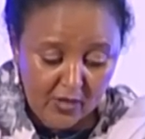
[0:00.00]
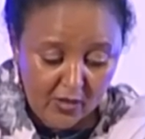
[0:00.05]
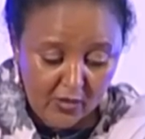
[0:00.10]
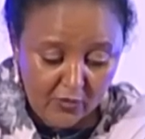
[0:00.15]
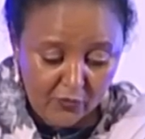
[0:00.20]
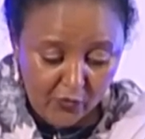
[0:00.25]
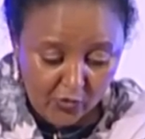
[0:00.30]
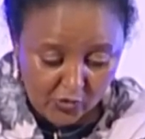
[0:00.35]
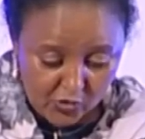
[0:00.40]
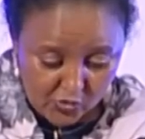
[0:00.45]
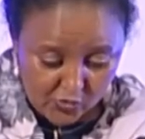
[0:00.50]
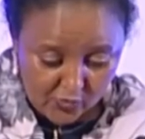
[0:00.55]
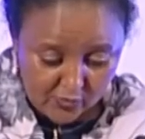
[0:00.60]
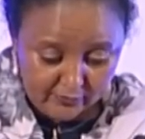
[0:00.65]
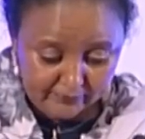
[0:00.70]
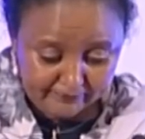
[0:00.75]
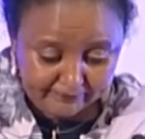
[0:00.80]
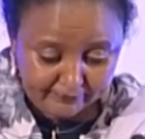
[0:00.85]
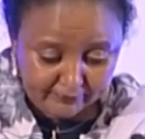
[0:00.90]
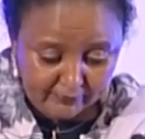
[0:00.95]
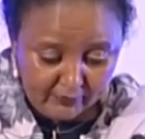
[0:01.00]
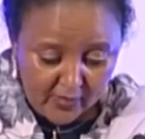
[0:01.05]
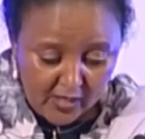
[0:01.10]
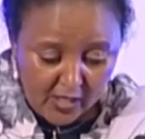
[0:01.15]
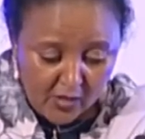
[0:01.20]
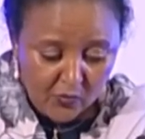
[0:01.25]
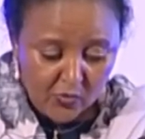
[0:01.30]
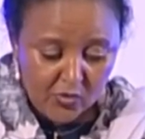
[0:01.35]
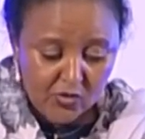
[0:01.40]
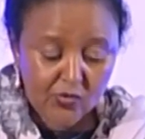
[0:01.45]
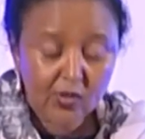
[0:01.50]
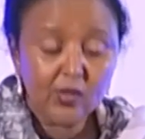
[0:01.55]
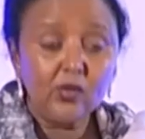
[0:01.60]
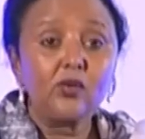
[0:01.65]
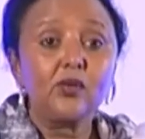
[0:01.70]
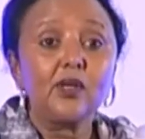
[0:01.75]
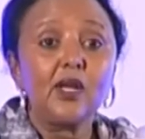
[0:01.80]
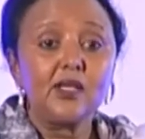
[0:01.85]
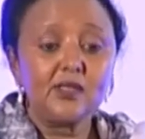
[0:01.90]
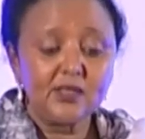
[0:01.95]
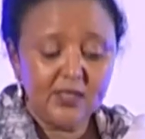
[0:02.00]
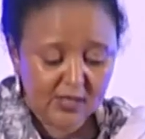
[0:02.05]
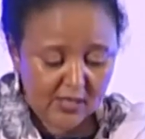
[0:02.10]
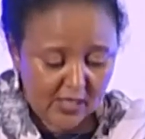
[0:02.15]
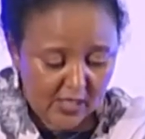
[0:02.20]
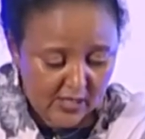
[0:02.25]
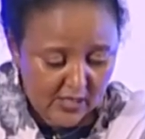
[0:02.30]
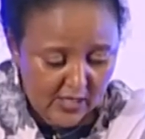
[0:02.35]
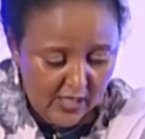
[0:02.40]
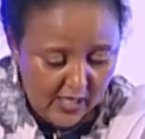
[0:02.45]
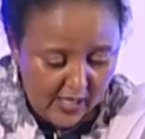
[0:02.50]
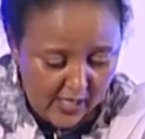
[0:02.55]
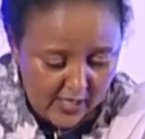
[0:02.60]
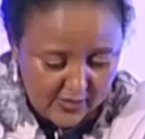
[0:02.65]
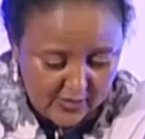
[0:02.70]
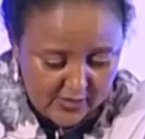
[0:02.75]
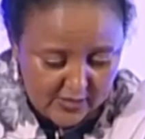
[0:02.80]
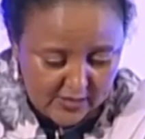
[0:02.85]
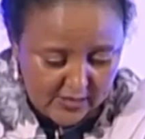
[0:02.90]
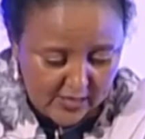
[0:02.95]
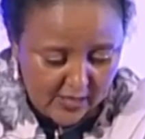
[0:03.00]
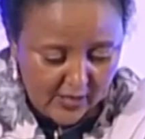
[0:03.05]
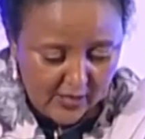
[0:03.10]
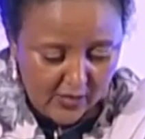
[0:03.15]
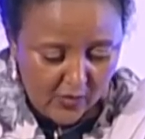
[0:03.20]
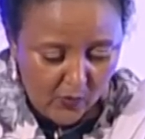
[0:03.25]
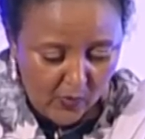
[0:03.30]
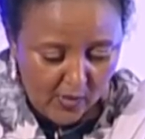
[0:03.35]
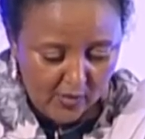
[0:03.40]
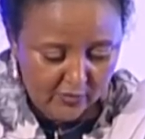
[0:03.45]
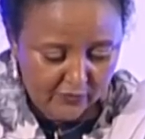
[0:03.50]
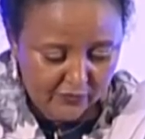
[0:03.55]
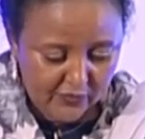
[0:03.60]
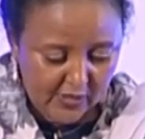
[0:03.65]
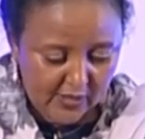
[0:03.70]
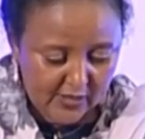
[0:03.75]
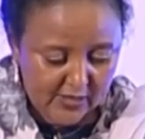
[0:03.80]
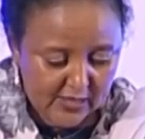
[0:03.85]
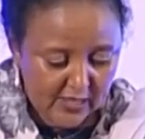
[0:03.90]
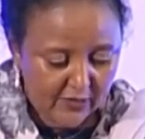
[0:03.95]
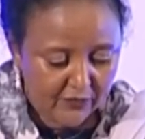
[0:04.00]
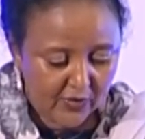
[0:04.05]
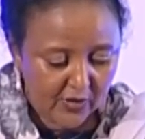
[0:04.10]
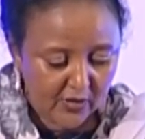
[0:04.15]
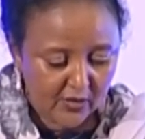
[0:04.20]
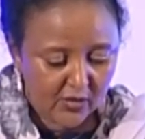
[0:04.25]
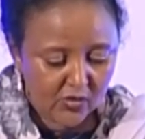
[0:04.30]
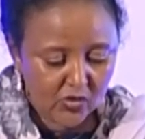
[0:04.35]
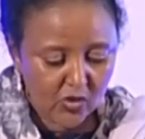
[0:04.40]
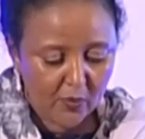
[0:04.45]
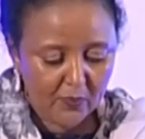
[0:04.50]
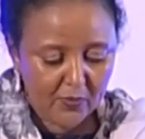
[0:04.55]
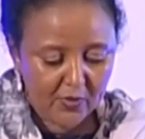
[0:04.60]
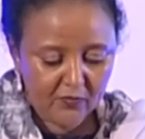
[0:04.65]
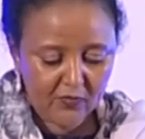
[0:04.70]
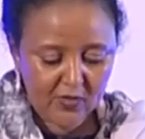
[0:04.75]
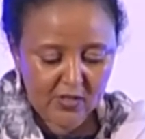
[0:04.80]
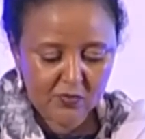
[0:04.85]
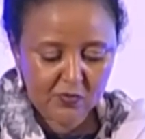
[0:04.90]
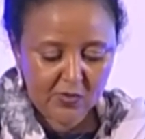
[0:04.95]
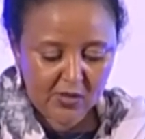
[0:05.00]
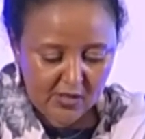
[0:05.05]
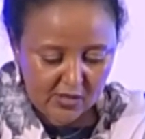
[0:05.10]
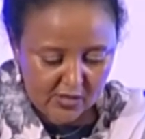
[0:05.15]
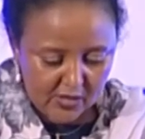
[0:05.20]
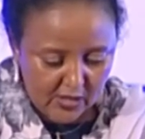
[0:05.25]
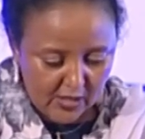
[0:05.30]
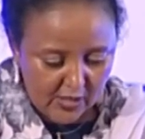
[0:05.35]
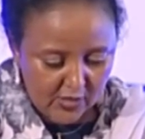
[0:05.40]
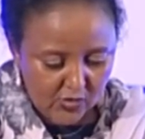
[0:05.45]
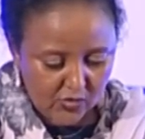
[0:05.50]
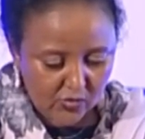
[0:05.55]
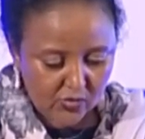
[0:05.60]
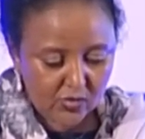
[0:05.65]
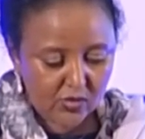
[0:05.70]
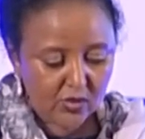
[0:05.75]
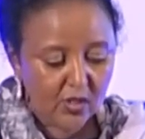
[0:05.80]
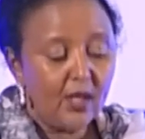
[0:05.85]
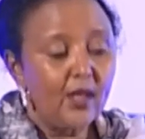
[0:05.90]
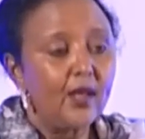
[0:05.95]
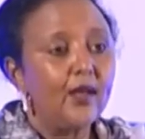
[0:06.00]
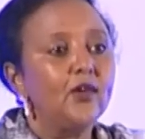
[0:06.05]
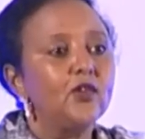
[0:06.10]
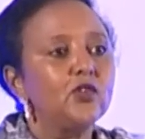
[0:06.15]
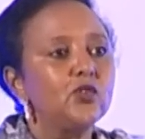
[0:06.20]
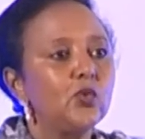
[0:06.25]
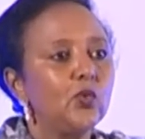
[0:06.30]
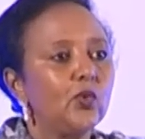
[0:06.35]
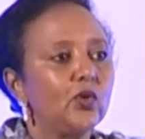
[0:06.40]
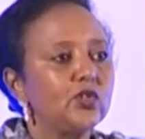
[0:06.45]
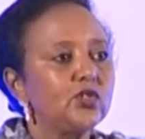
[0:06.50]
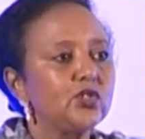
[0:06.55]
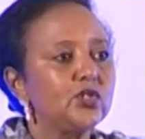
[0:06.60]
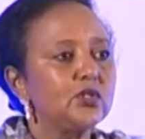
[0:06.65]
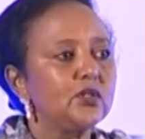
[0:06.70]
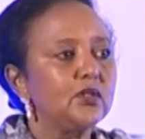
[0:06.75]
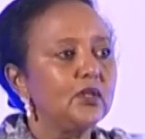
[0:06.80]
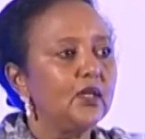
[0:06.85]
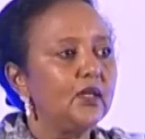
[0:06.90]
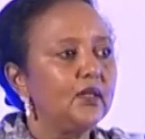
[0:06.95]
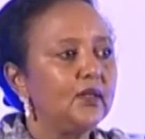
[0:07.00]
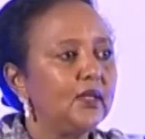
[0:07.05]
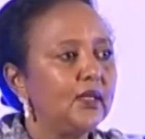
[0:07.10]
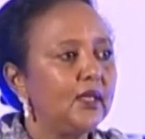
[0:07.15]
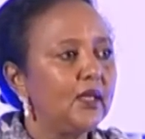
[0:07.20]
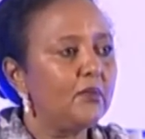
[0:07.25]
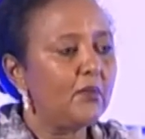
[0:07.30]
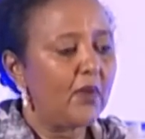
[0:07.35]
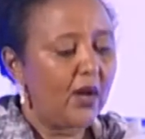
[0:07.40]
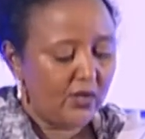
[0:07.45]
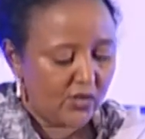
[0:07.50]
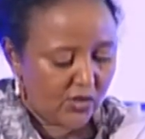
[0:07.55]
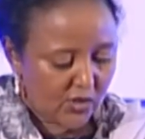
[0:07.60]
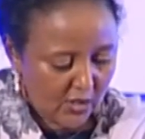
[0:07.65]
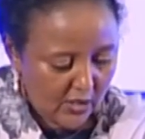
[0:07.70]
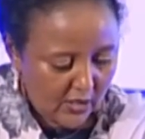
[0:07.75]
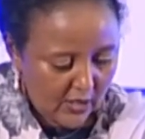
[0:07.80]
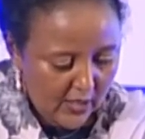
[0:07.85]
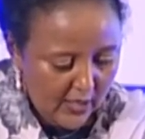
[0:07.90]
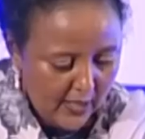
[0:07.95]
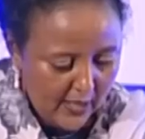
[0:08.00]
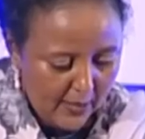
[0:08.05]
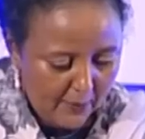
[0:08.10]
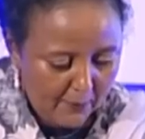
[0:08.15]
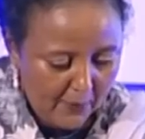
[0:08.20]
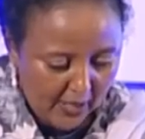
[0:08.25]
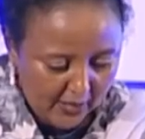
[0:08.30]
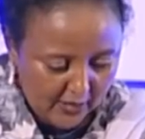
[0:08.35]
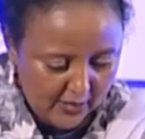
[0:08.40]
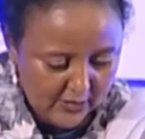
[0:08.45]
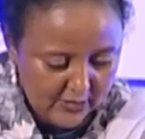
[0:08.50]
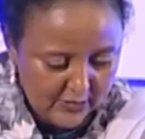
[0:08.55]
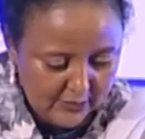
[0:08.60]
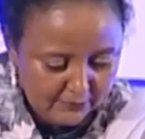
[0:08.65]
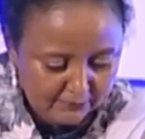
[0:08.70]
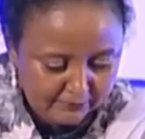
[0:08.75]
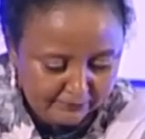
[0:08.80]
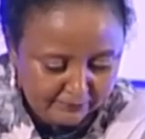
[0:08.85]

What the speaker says: Fortune, which recognizes Kenya as one of the 7 top investment destinations to watch in the emerging market.